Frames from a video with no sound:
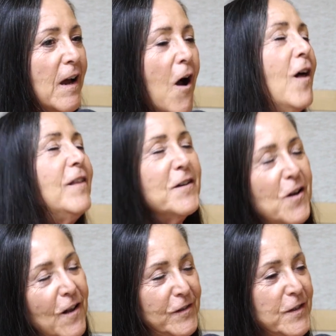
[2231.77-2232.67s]
all
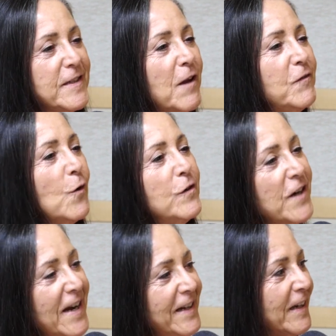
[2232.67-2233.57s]
oncologists, have no
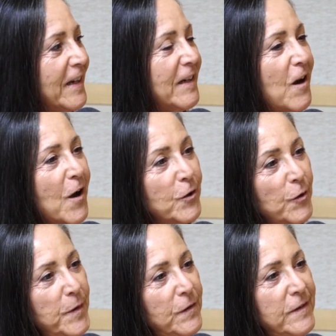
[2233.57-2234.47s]
training in
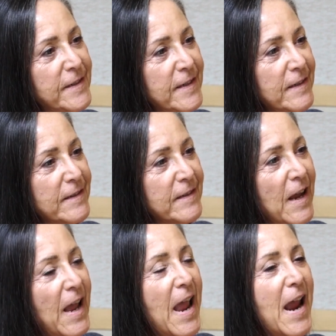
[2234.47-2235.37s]
autoimmune disease.
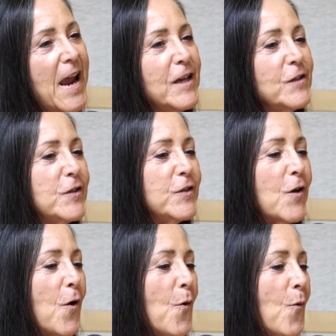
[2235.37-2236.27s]
And
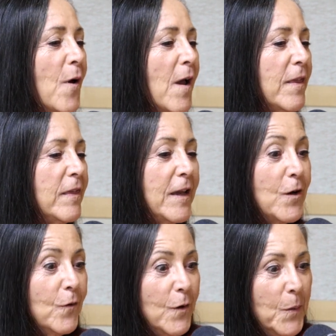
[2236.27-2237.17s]
so they
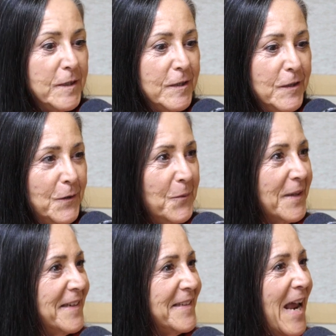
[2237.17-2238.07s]
don't know what to do.
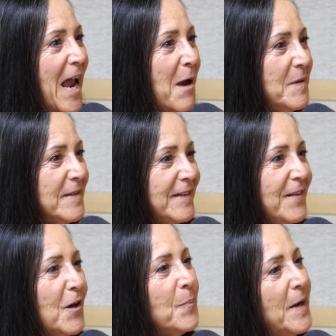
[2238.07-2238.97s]
And this happens to
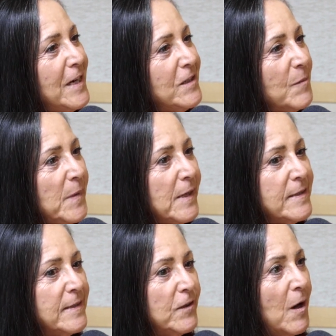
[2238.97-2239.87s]
their patient
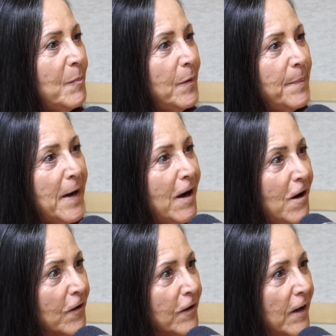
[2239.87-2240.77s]
because they're not
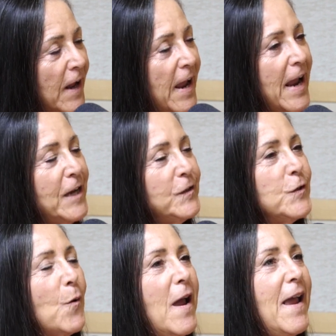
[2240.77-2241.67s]
prepared. And
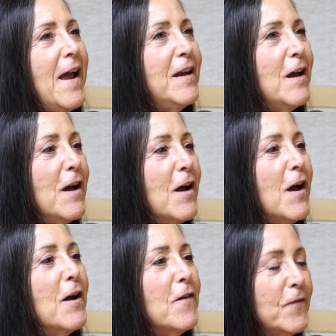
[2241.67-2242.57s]
so I had
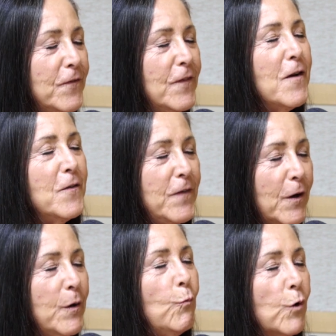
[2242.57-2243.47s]
a, a, a
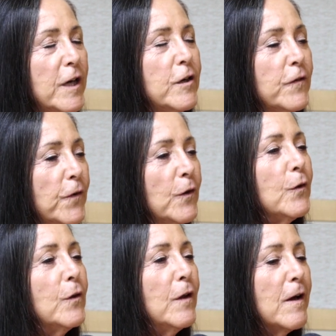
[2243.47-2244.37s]
very
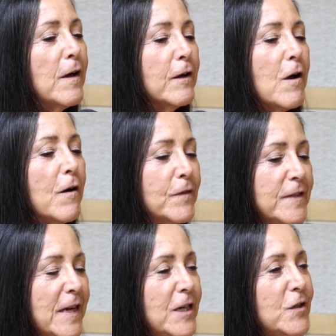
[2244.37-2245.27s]
wonderful uh,
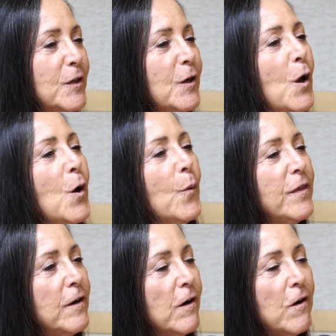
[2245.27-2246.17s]
conversation
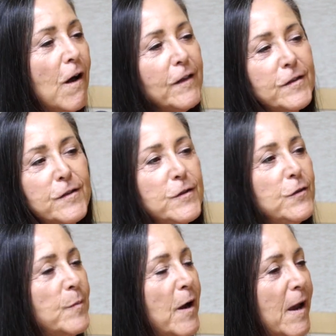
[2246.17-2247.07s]
with an oncologist
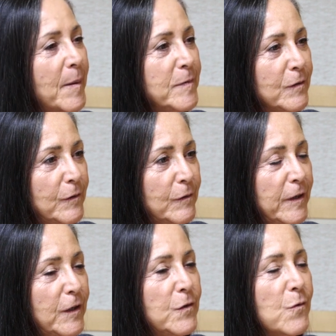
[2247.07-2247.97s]
whom I
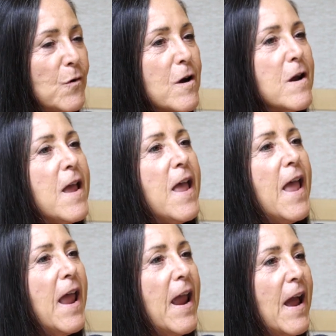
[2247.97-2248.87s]
absolutely adore
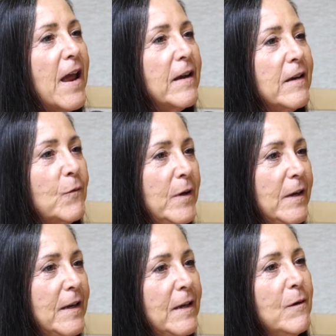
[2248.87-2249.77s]
and we
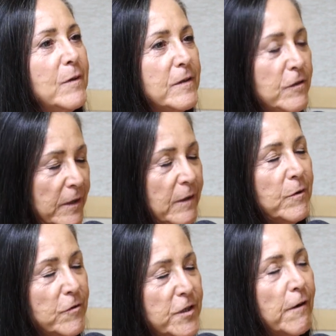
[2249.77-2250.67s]
he was treating
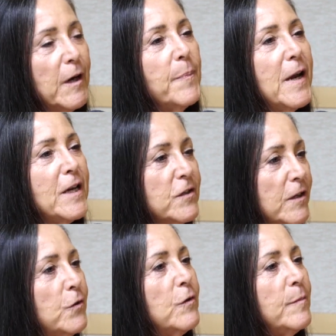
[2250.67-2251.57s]
we were sharing a
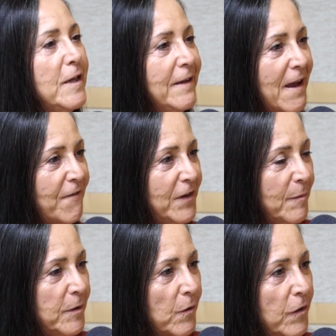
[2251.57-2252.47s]
patient whom he gave an
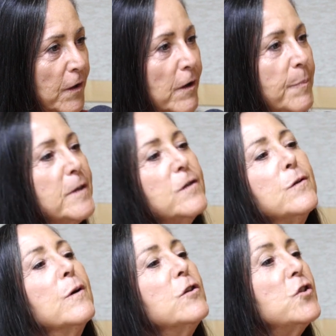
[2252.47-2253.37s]
immunotherapy
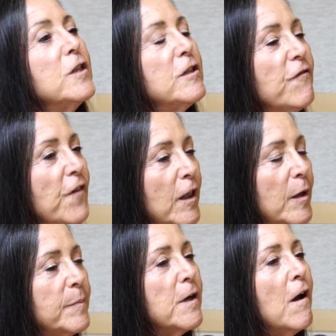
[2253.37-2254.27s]
to and she
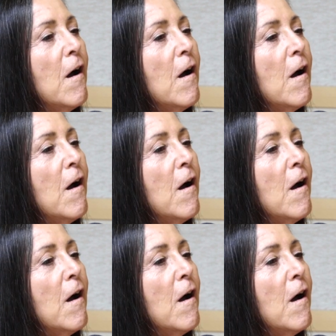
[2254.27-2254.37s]
developed